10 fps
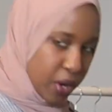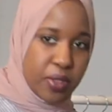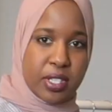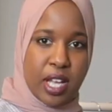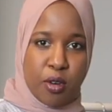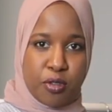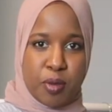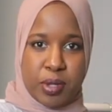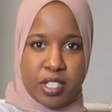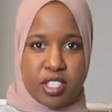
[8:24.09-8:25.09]
it with this
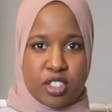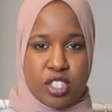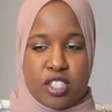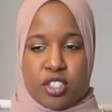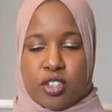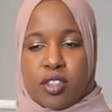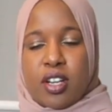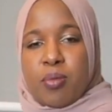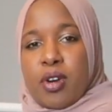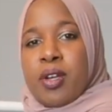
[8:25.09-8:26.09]
outfit, but this is just the shirt that
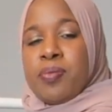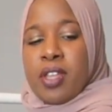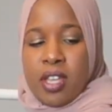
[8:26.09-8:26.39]
I'm wearing.